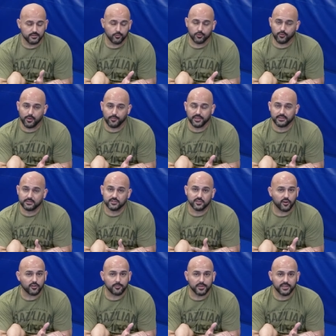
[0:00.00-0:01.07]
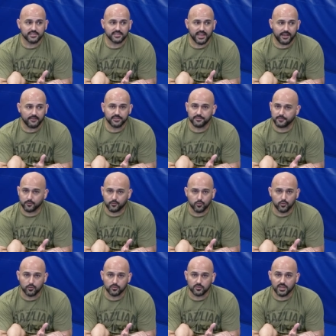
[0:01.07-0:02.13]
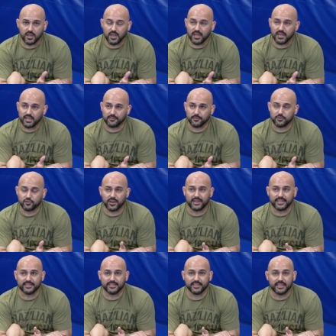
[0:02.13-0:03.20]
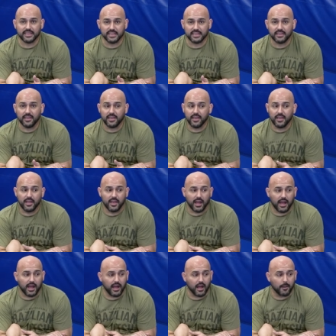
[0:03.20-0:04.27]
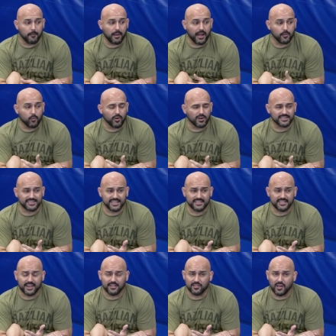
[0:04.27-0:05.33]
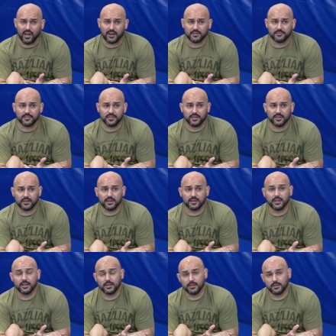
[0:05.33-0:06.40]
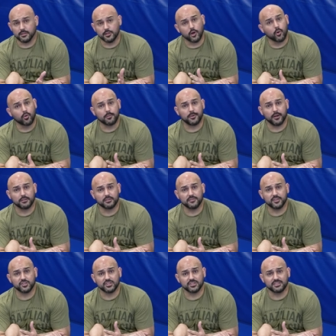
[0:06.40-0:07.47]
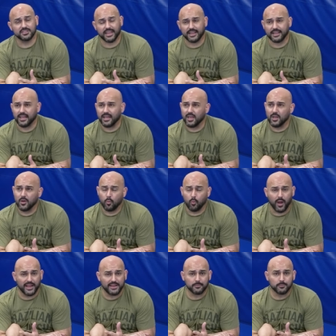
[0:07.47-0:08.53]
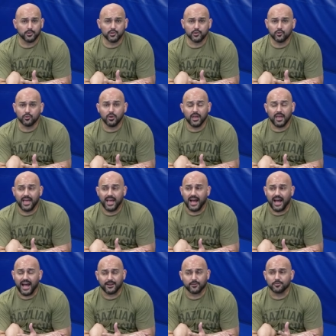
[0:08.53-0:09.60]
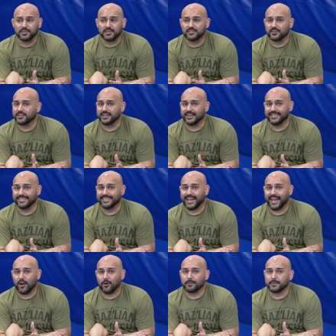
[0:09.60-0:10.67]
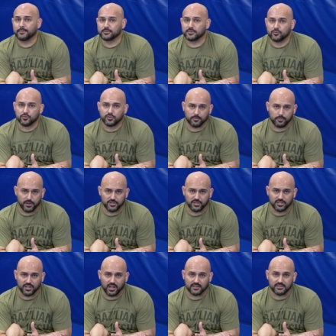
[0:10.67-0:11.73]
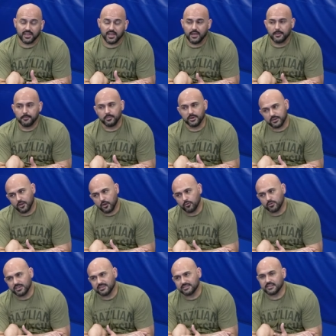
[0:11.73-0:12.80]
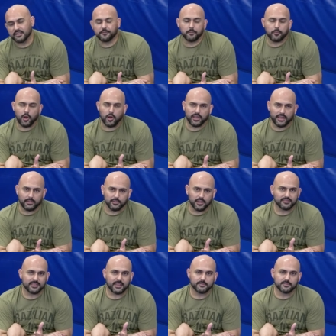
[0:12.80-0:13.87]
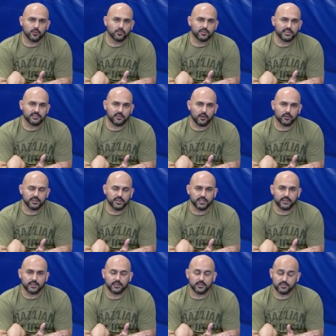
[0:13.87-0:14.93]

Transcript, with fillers: What do I mean? Tournaments have different rules. If you're training in the gi, um, I want to say that a lot of the lower belt divisions, like white and blue, I don't think they're going to allow people to do compression locks. But no gi is a different ballgame. A lot of times, no gi is all good.